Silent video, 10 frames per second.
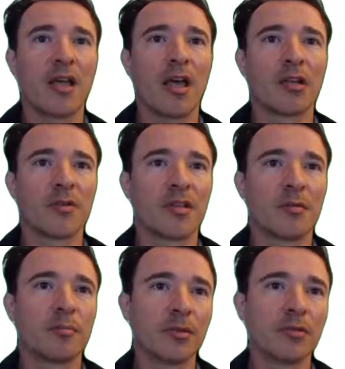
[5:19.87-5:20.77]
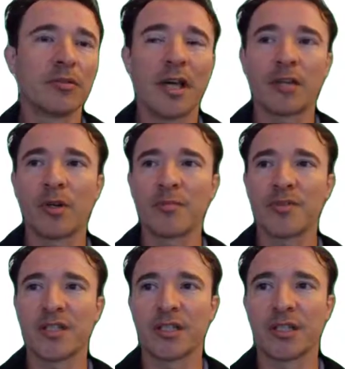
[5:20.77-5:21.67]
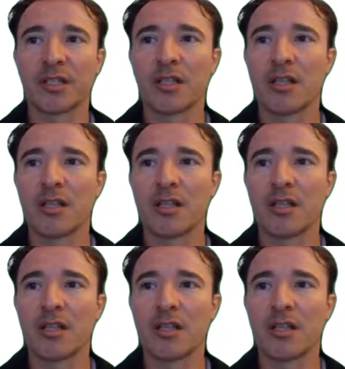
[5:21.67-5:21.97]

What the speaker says: and with the blue line representing